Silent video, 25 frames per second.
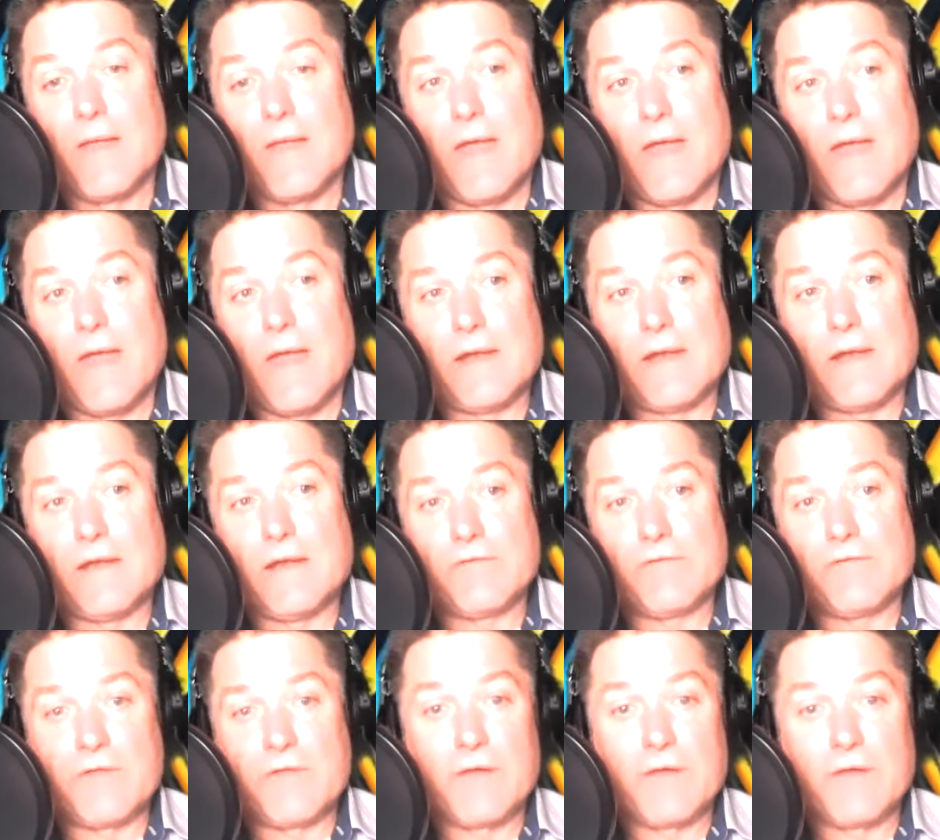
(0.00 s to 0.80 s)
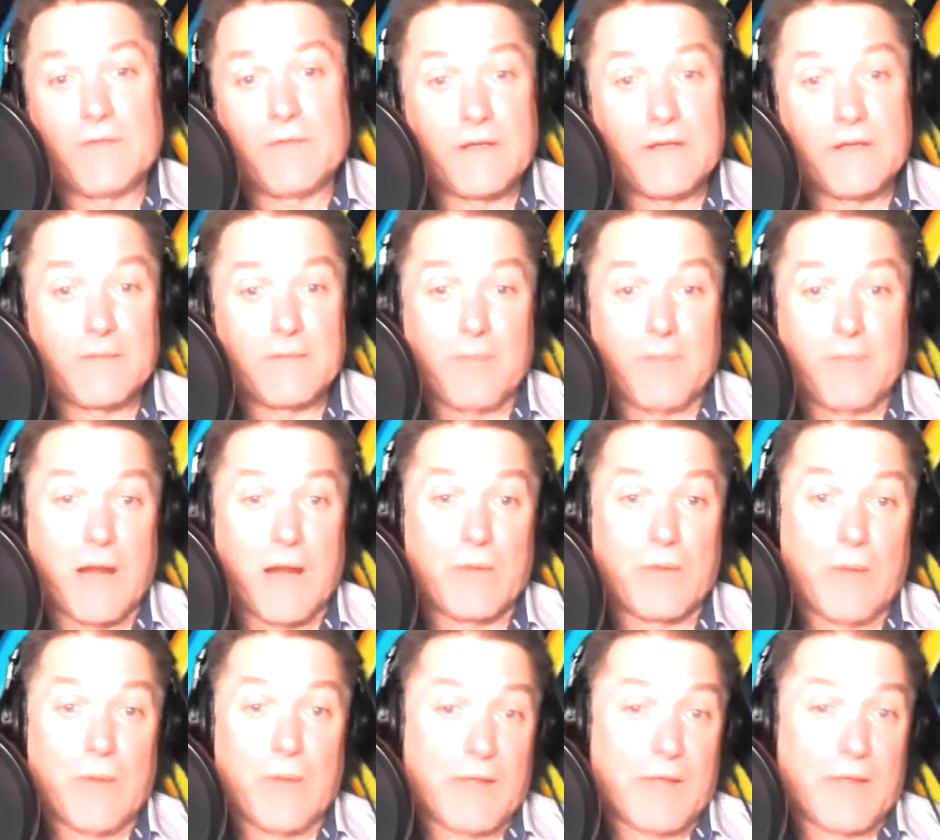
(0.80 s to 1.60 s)
And he found that he could buy
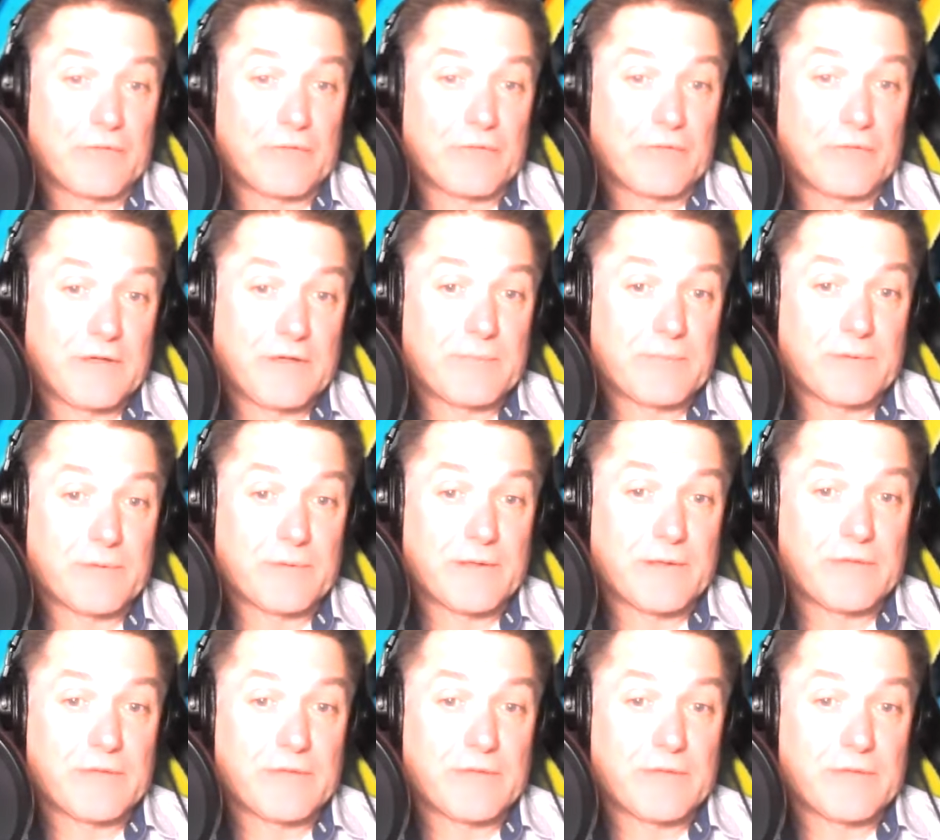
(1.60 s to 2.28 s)
it rather cheaply.